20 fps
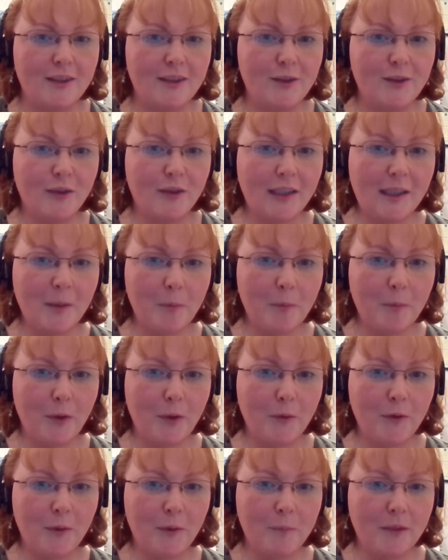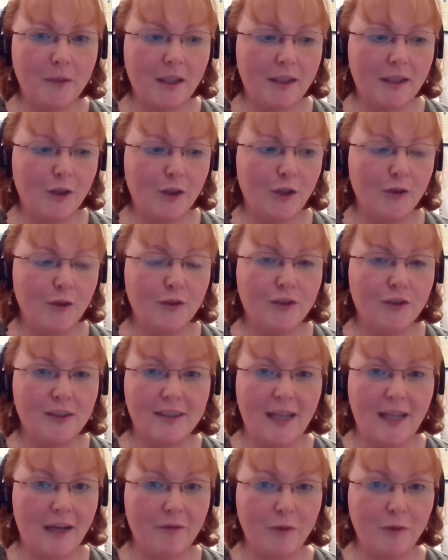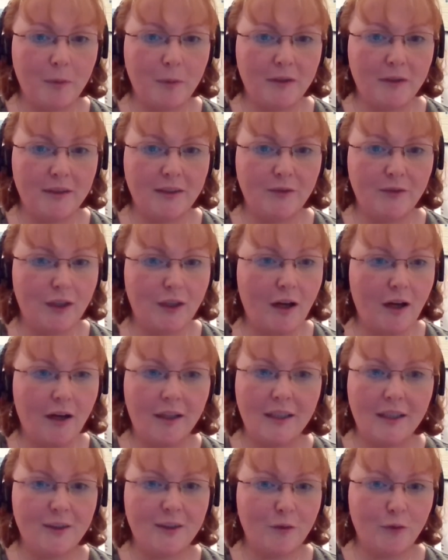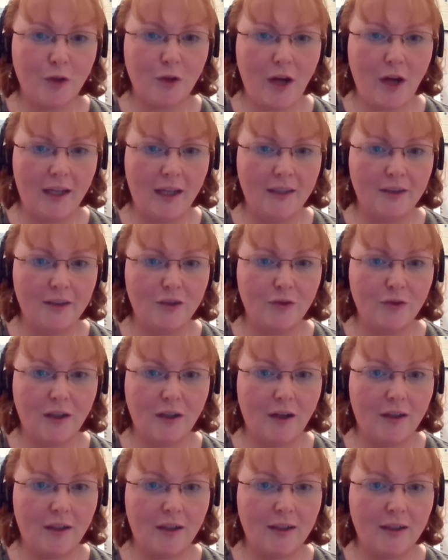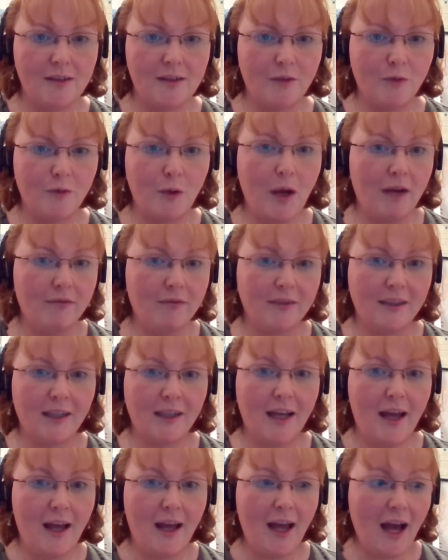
it's really a program that encourages everybody, regardless of your age, regardless of you having